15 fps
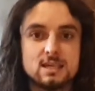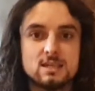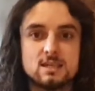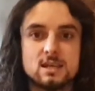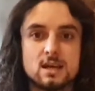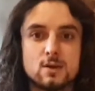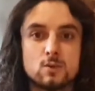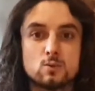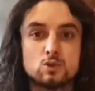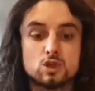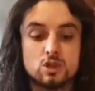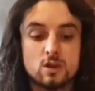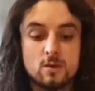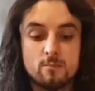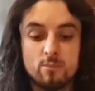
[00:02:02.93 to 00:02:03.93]
get down to
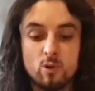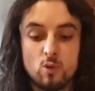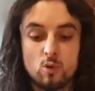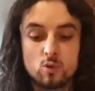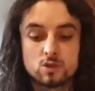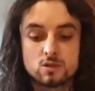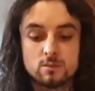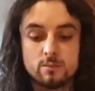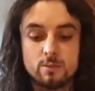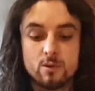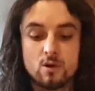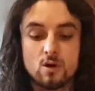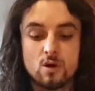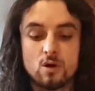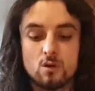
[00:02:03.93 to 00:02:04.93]
the important
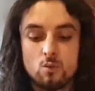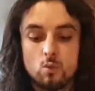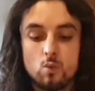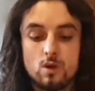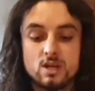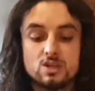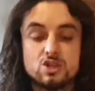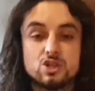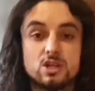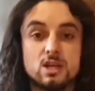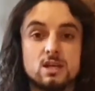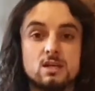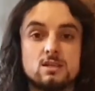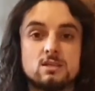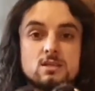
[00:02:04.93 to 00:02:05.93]
part, which
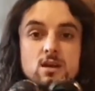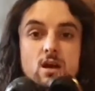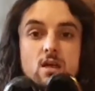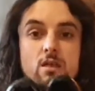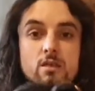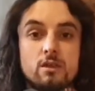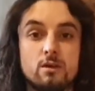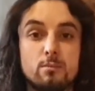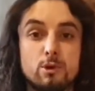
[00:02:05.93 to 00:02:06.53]
is the